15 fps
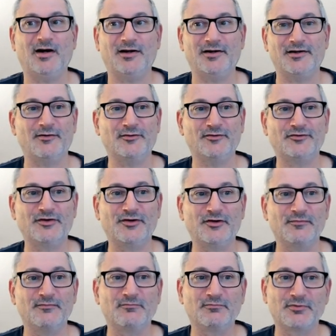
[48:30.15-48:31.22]
I don't know, a
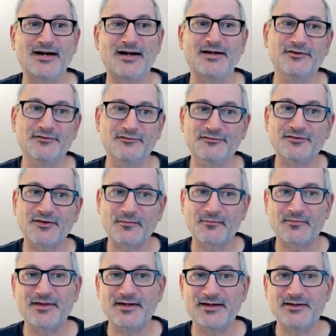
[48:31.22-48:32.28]
certain brand of
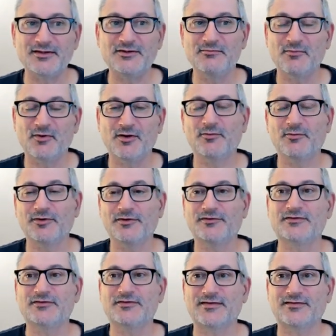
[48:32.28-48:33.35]
something, you might
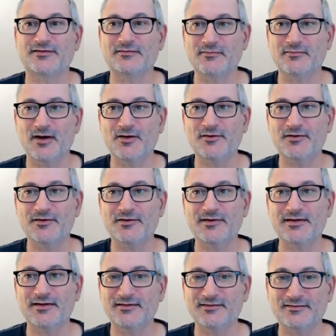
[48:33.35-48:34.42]
want to suggest them other
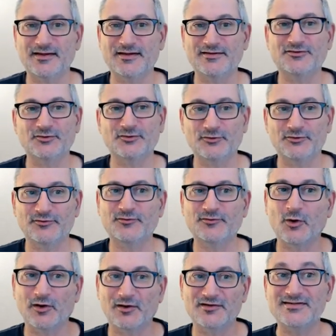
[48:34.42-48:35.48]
things. There's sort
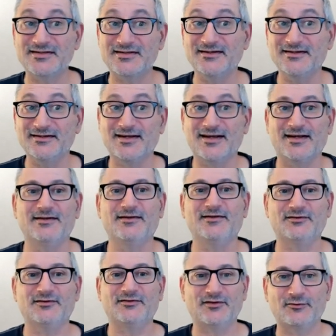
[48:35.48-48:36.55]
of quality
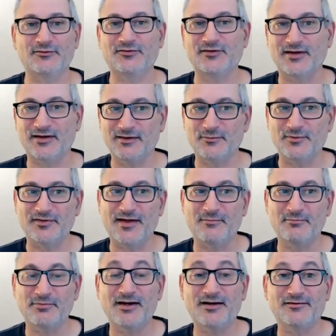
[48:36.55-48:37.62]
indicators associated with
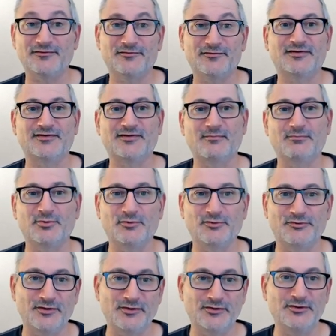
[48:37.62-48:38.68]
that brand, for
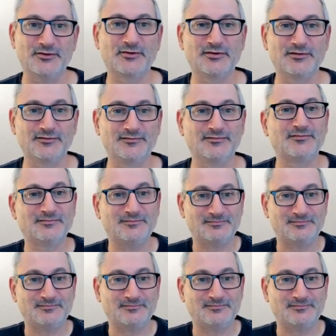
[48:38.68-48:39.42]
example. So you can